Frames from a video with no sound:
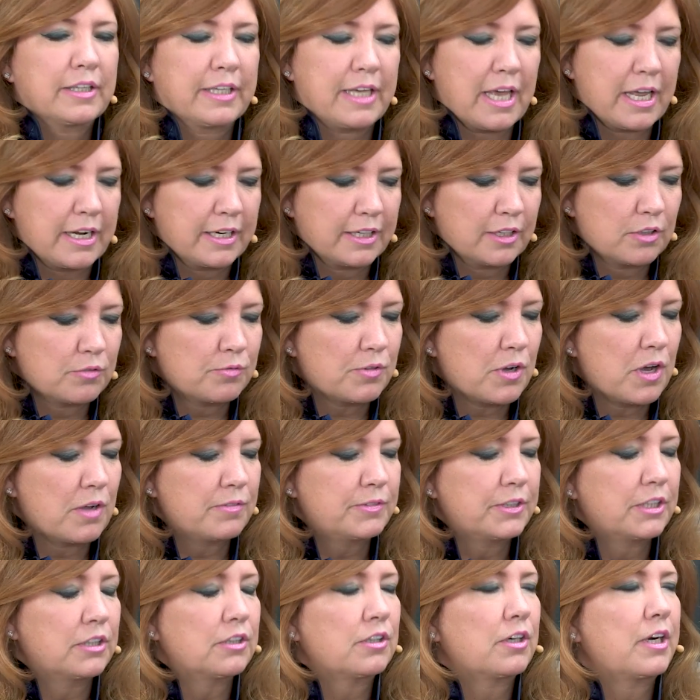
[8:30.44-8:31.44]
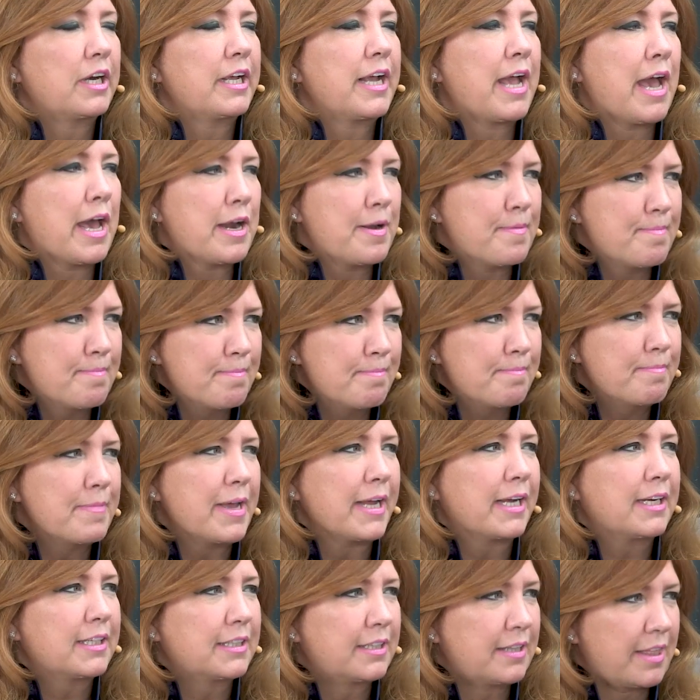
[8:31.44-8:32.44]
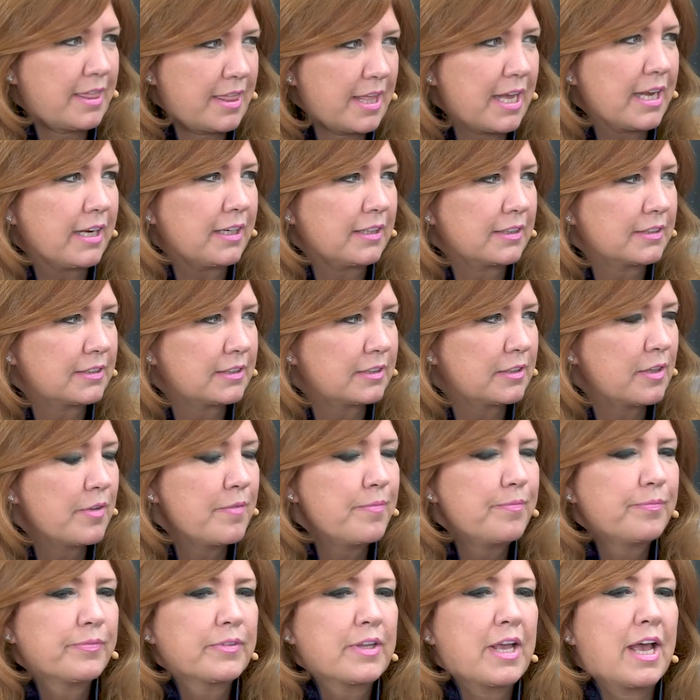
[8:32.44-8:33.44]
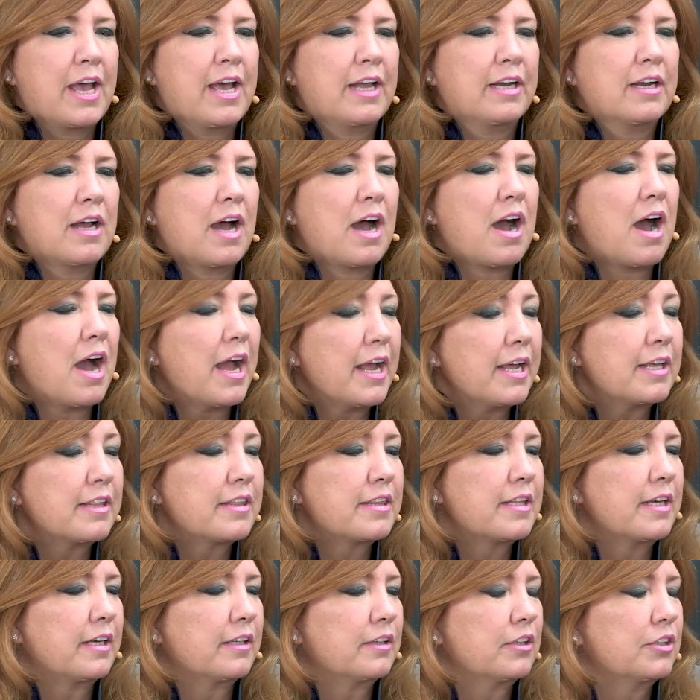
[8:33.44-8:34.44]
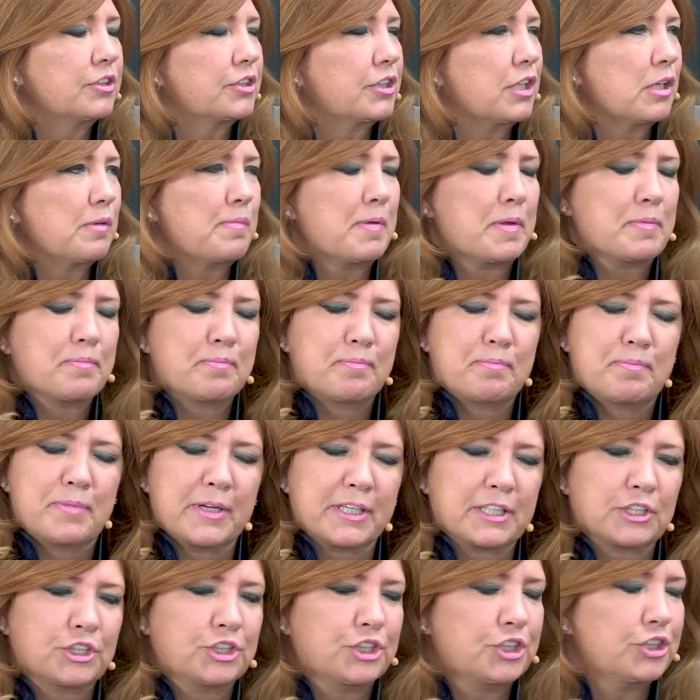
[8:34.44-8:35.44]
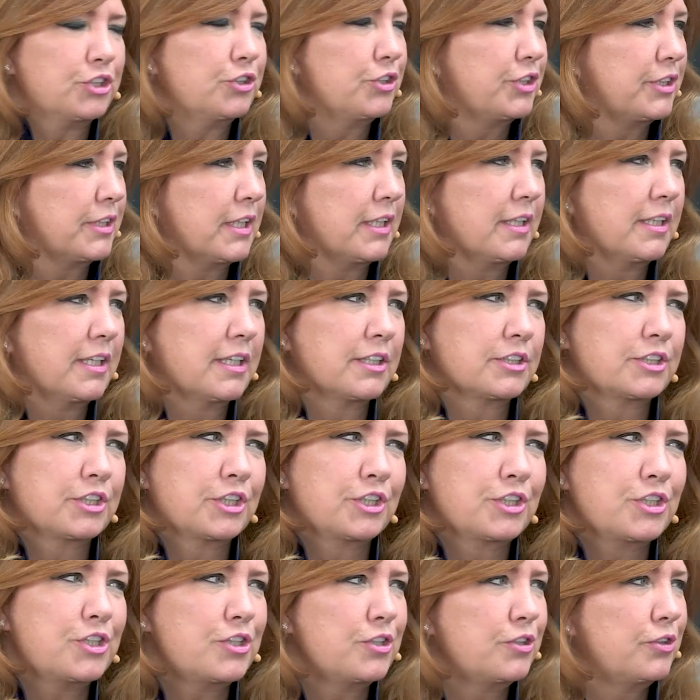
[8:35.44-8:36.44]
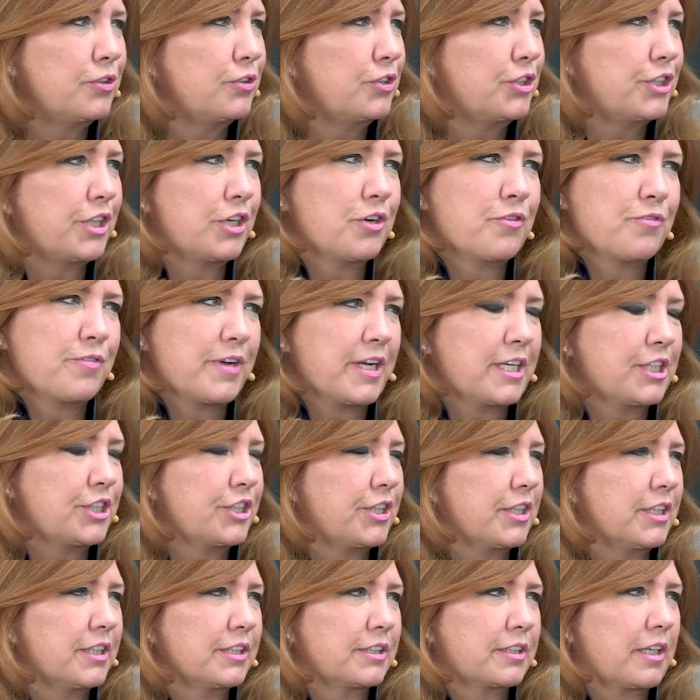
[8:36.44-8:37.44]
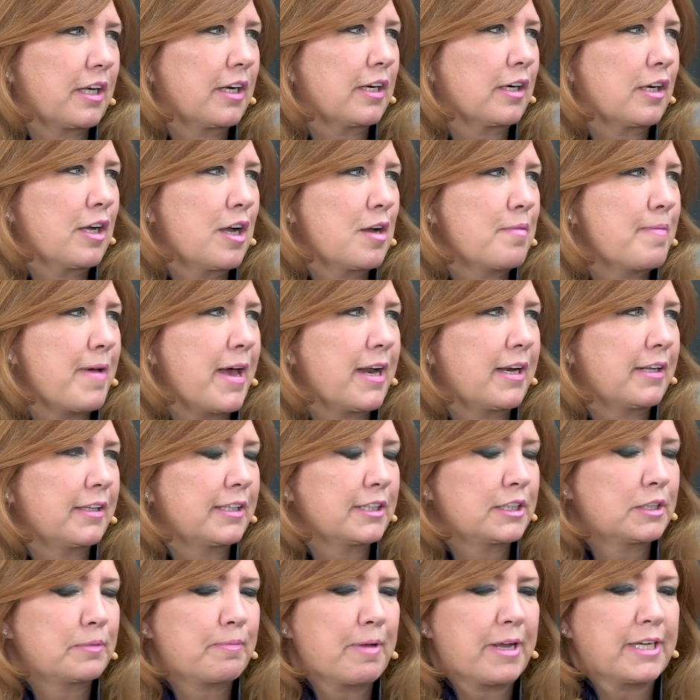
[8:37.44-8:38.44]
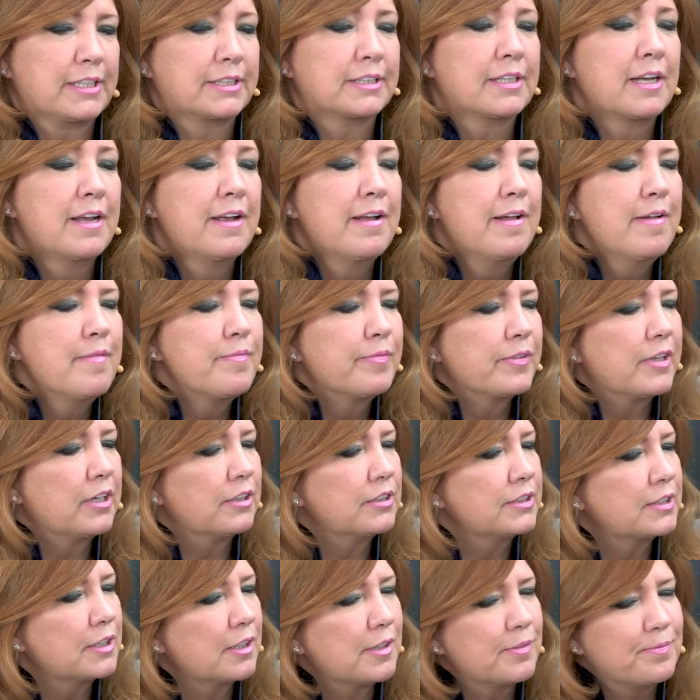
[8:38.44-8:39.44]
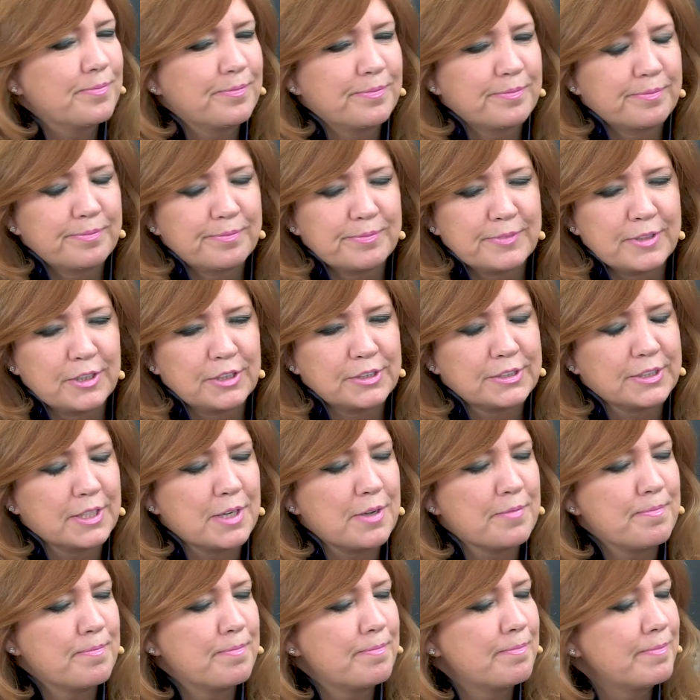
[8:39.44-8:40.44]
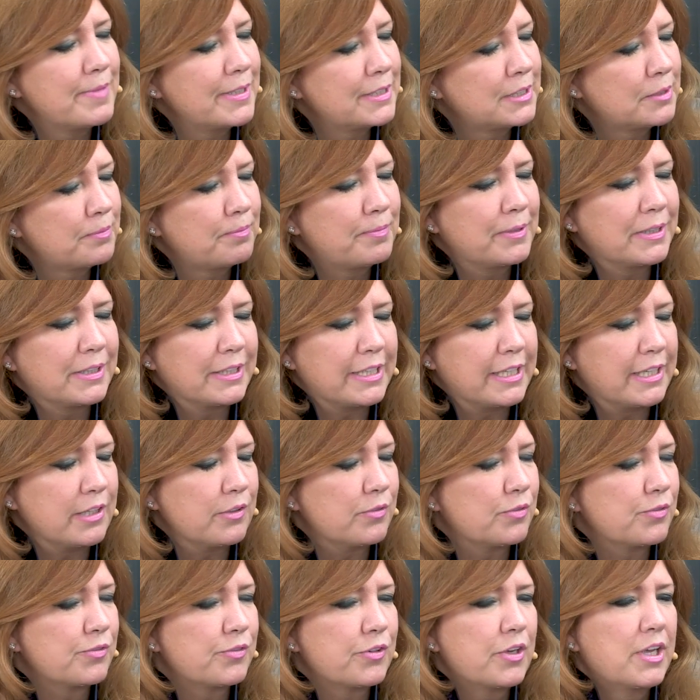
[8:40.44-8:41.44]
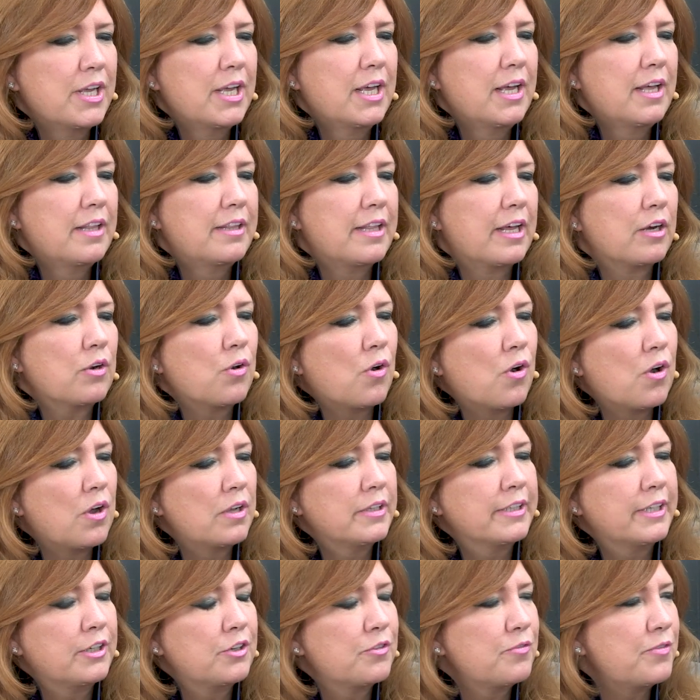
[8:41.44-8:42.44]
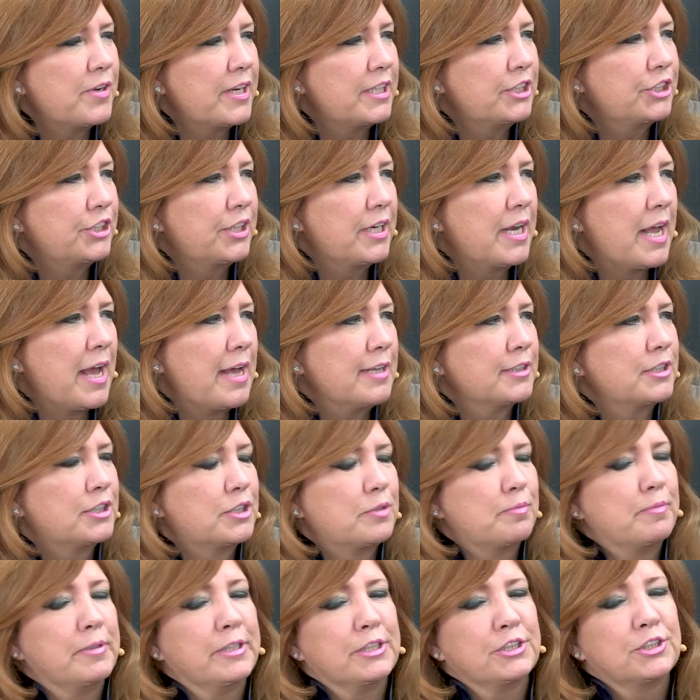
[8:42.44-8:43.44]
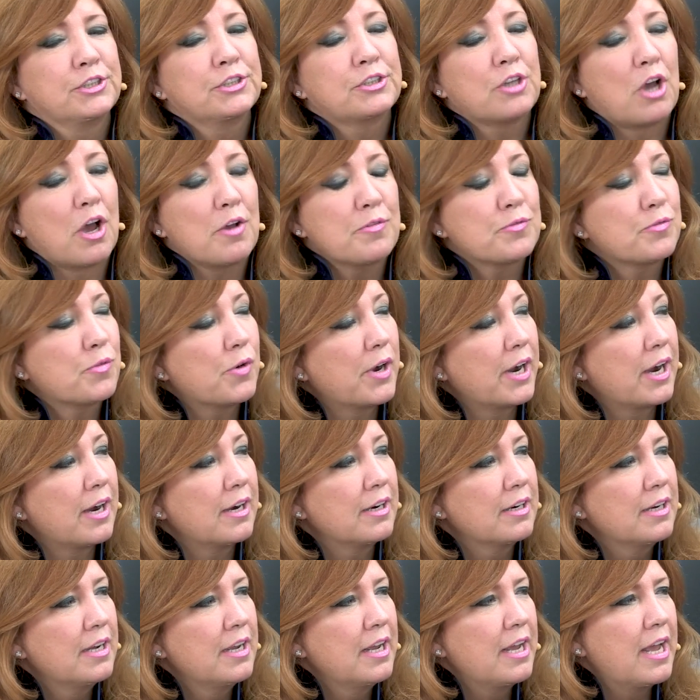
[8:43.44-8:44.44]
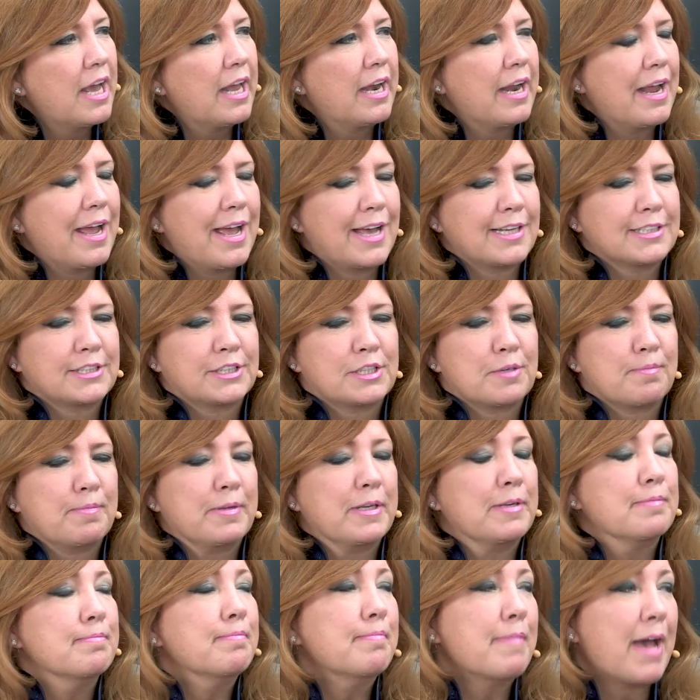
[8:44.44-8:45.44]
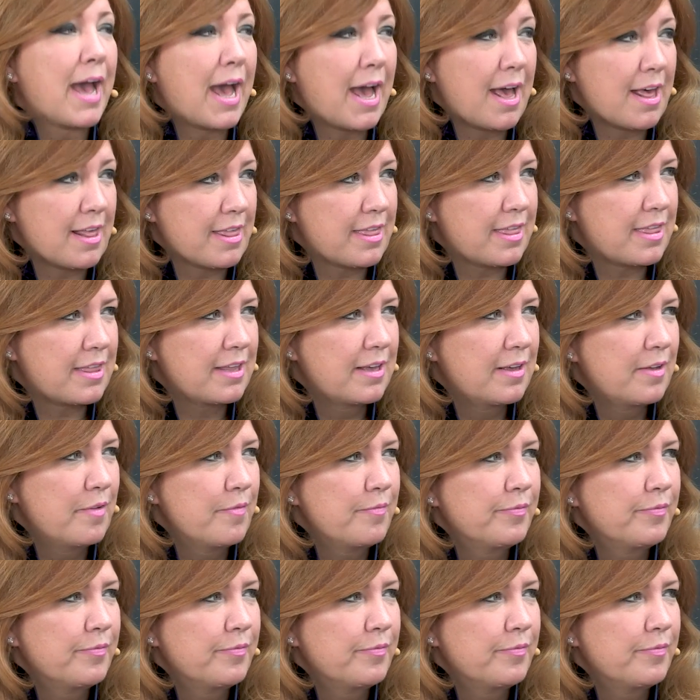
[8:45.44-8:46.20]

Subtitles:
getting involved in learning how to make things. And I think there's going to be big juice in this. Huge innovation is going to come out of this space. There's a misbelief that all innovation has to be software and it has to be math.